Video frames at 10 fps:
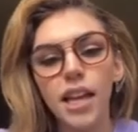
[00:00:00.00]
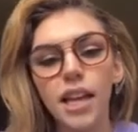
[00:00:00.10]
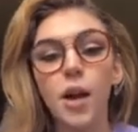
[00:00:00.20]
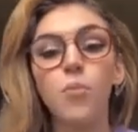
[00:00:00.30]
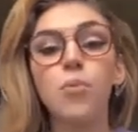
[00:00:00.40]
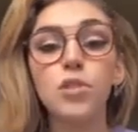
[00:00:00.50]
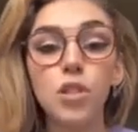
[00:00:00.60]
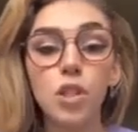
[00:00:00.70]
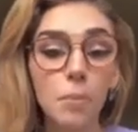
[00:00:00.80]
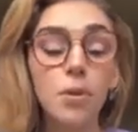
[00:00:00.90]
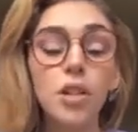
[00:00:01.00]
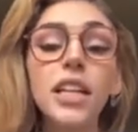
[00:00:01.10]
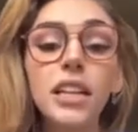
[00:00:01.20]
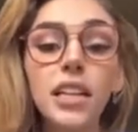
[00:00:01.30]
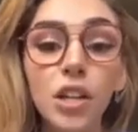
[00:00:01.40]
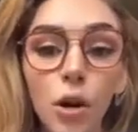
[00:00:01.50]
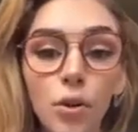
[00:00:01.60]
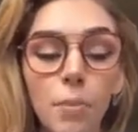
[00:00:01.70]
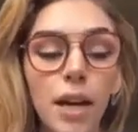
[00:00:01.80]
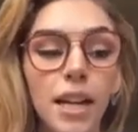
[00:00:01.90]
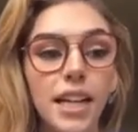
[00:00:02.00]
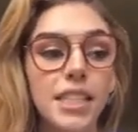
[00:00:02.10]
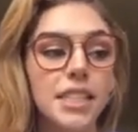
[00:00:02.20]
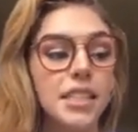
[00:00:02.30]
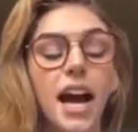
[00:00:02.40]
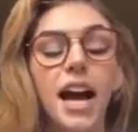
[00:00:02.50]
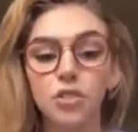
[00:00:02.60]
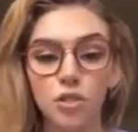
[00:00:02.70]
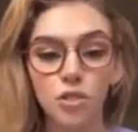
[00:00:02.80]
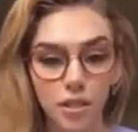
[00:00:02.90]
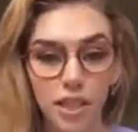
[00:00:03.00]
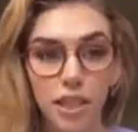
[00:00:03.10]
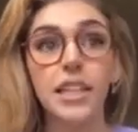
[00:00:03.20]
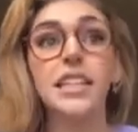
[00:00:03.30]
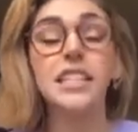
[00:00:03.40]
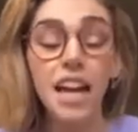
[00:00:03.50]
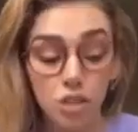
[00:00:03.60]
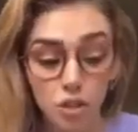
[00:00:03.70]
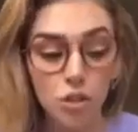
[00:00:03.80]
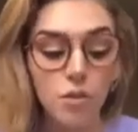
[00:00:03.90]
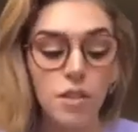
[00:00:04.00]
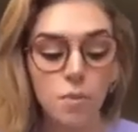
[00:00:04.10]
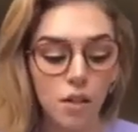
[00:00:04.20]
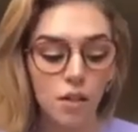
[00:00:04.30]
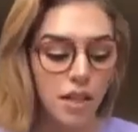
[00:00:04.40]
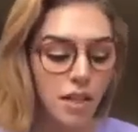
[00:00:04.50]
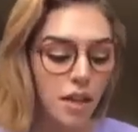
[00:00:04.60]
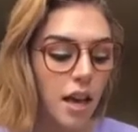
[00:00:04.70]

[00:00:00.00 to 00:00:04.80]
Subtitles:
I was completely codependent and attached to this person.